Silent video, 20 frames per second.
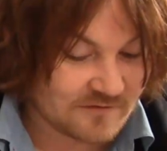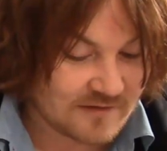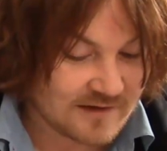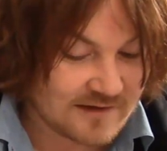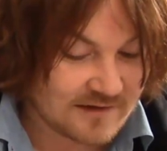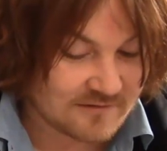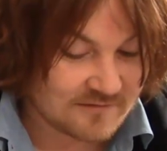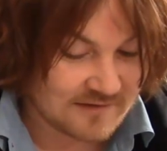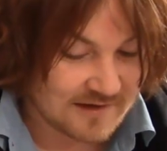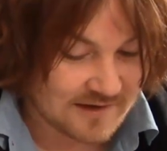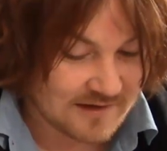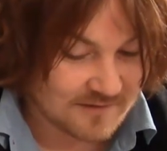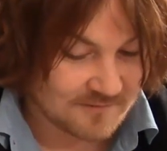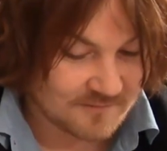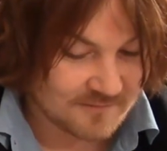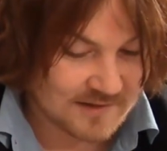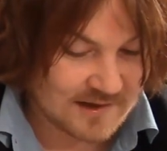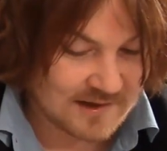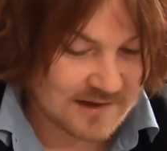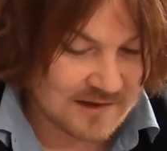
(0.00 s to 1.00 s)
Lang's
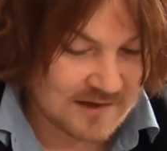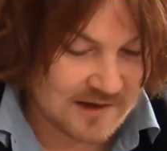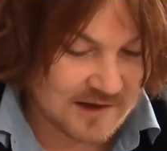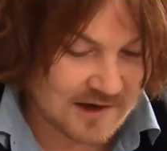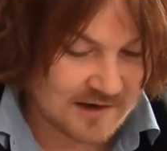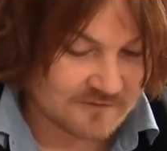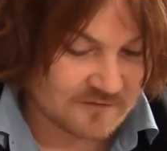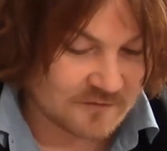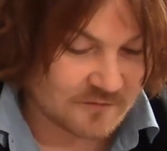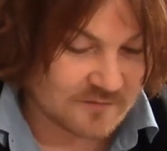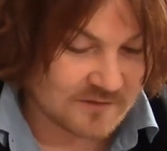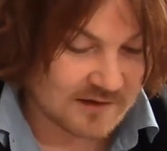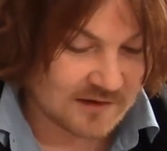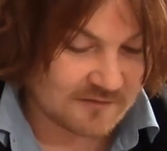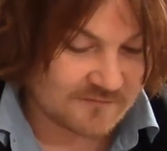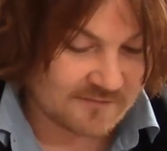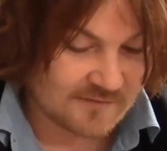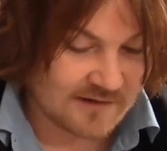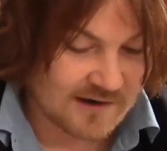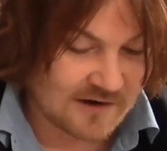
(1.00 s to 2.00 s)
M. After
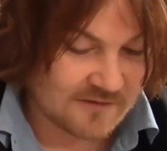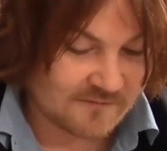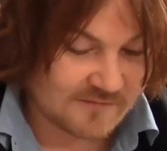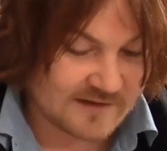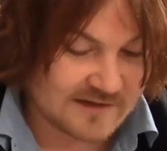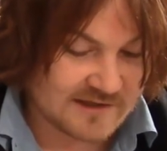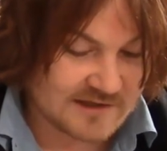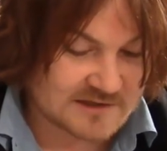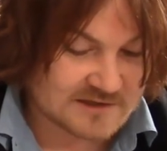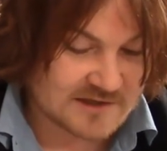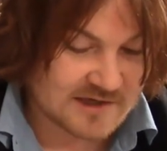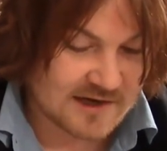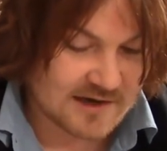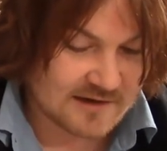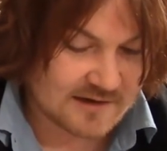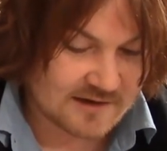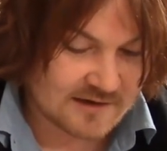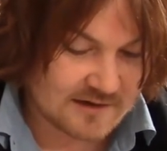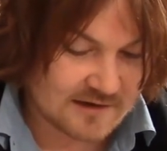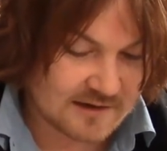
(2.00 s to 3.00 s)
working for Alfred
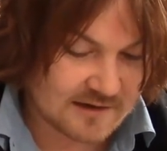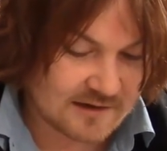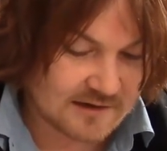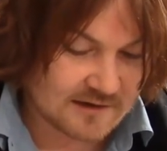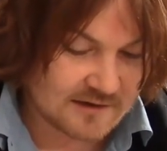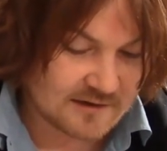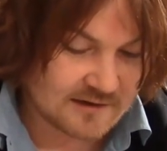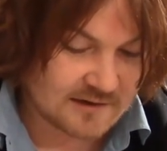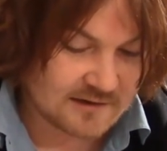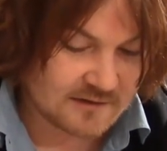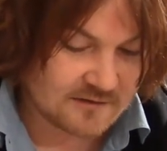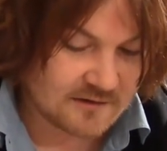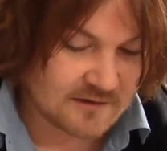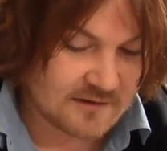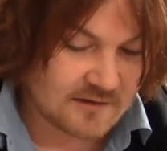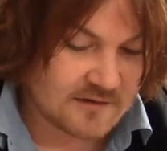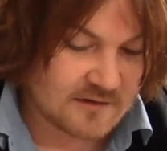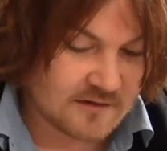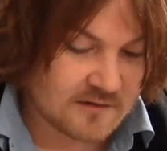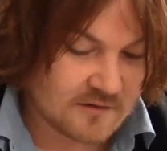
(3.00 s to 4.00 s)
Hitchcock in England,
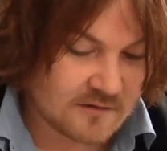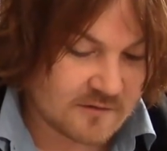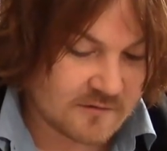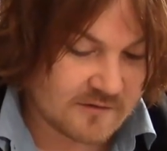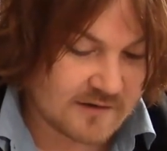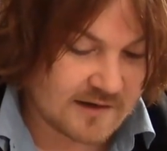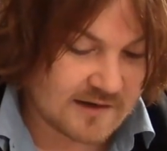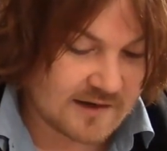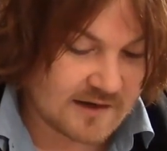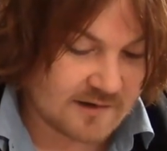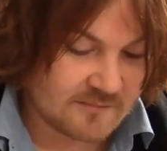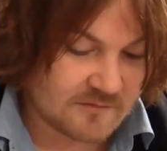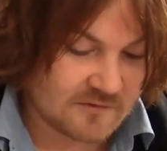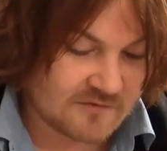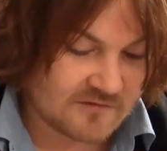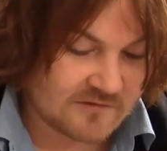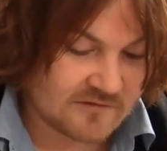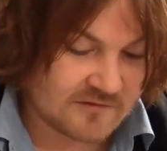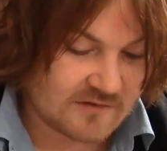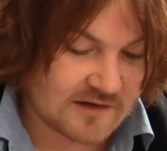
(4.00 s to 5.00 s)
Lorre came to
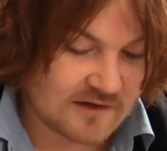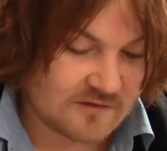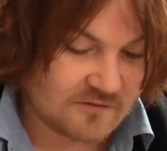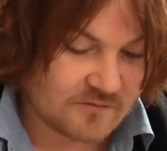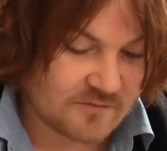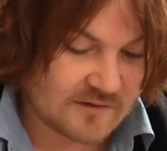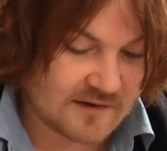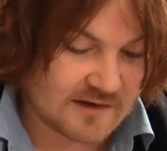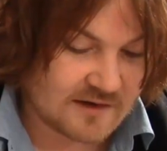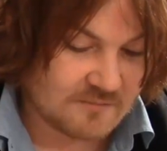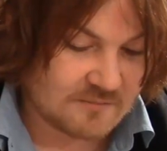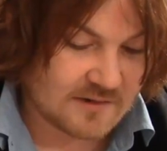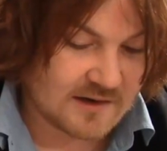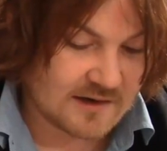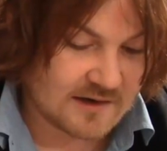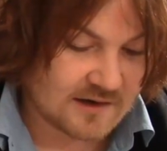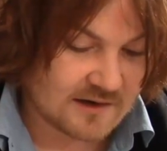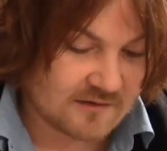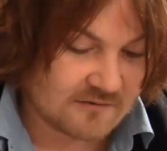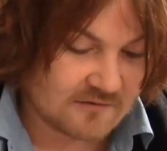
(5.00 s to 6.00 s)
the States where he
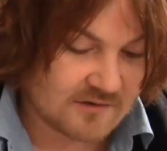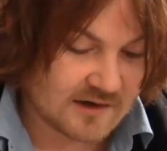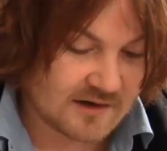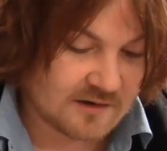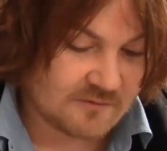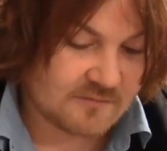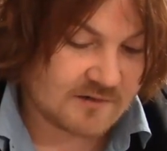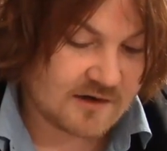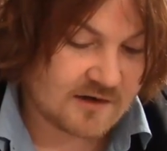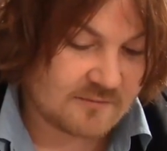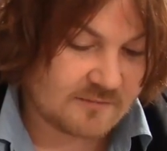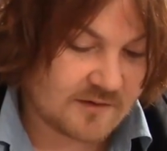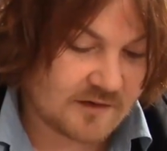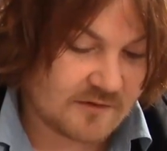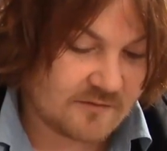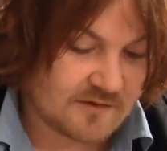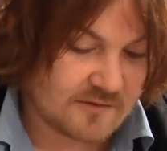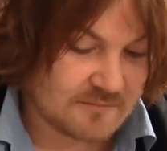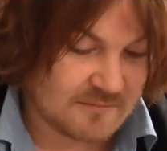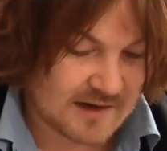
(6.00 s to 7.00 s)
made his Hollywood
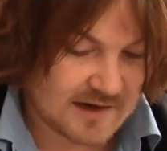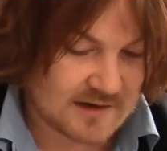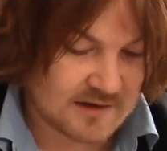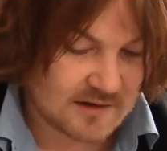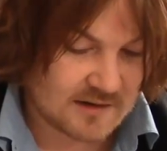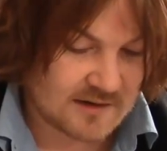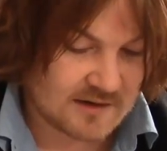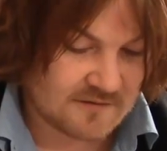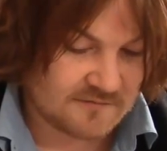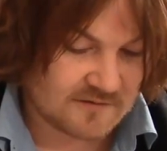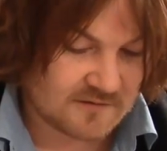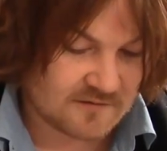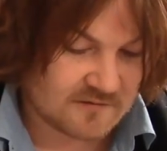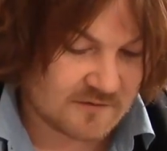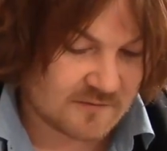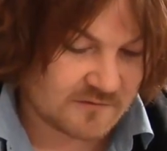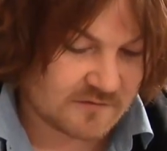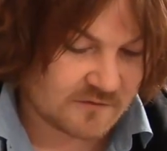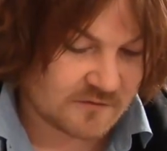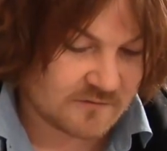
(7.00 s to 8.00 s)
debut in Mad Love and
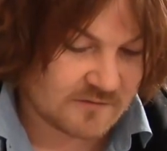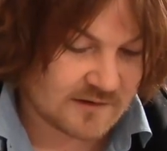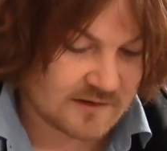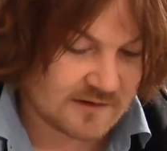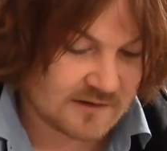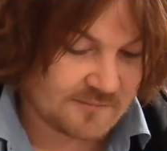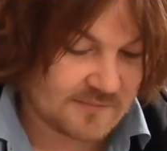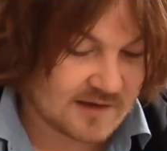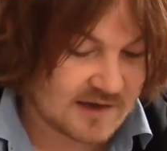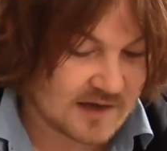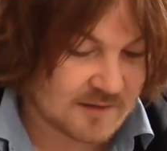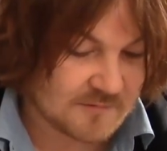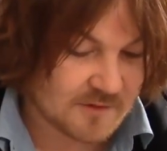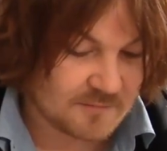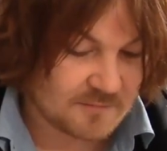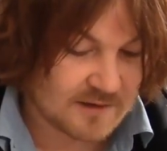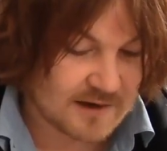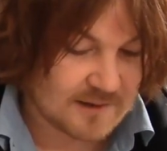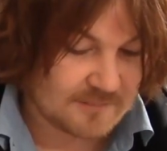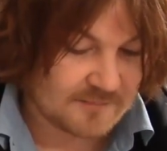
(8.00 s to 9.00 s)
subsequently became a
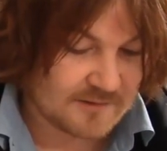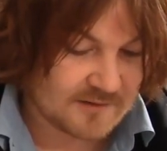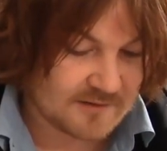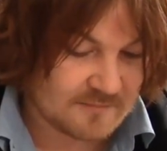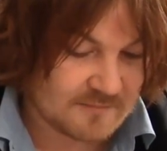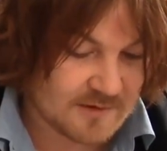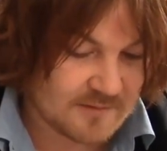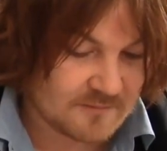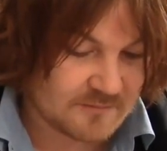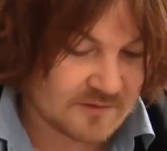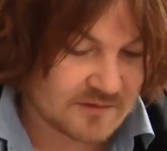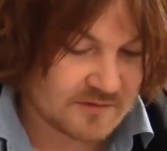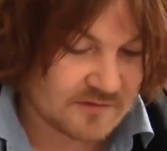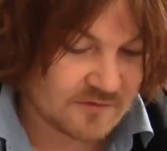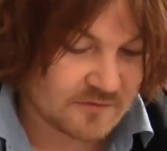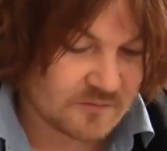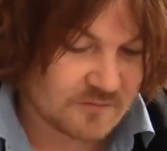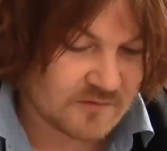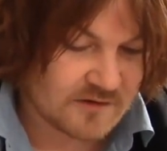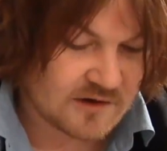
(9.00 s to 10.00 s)
popular member of
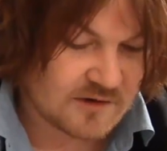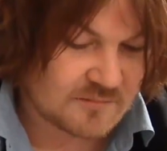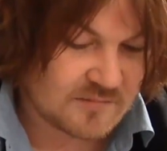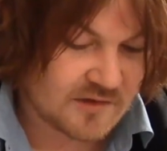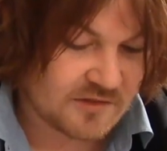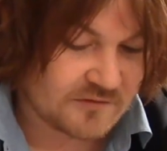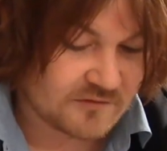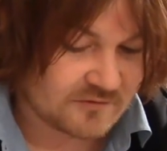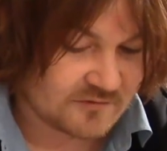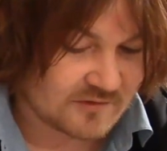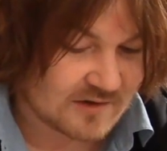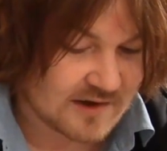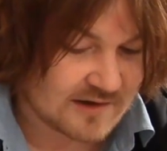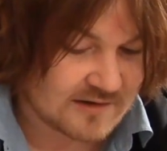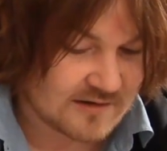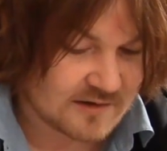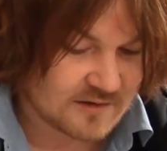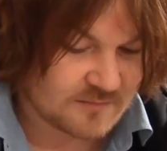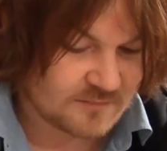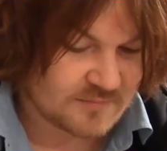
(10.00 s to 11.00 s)
the Warner Brothers
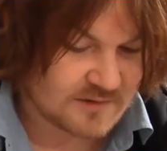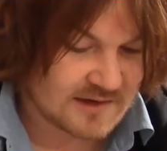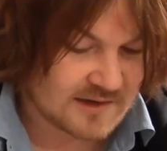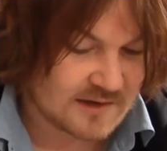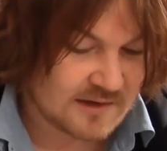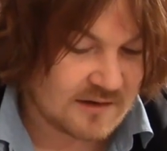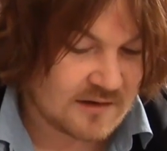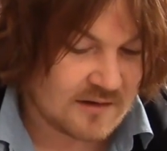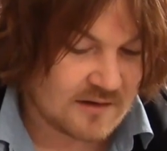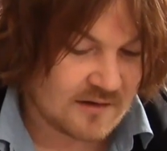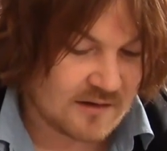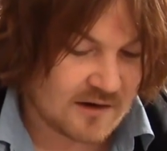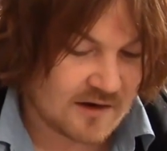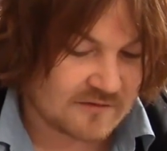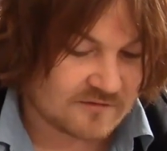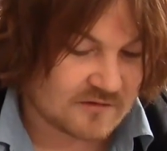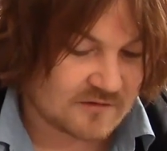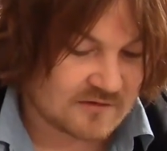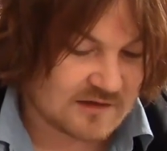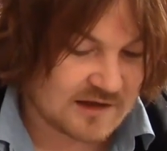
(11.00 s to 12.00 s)
stock company.
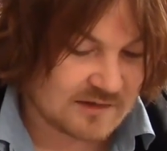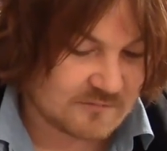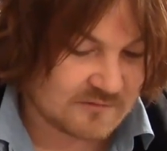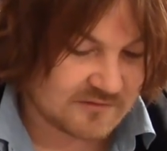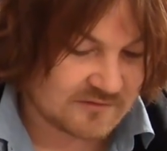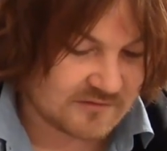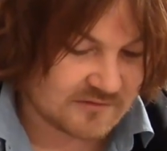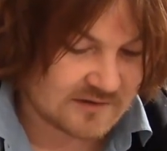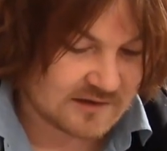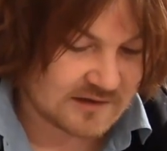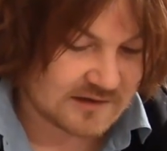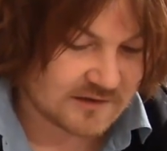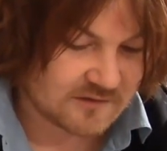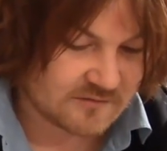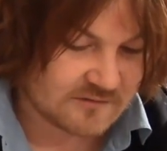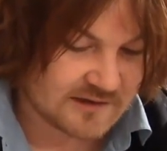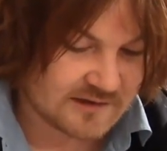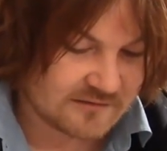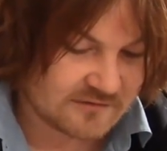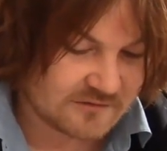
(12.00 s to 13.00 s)
Often teamed with Sidney
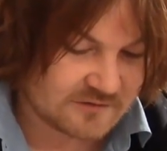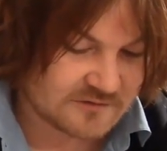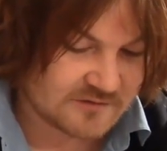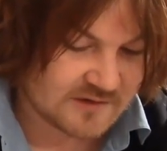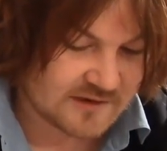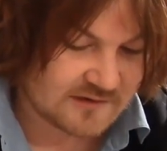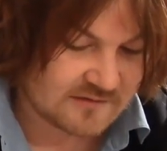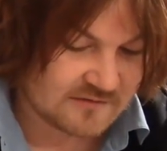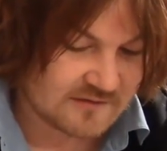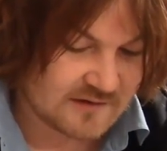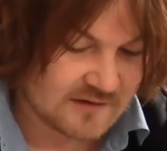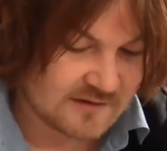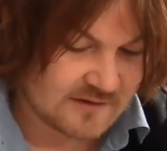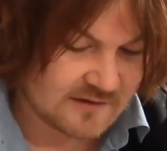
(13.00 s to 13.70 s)
Greenstreet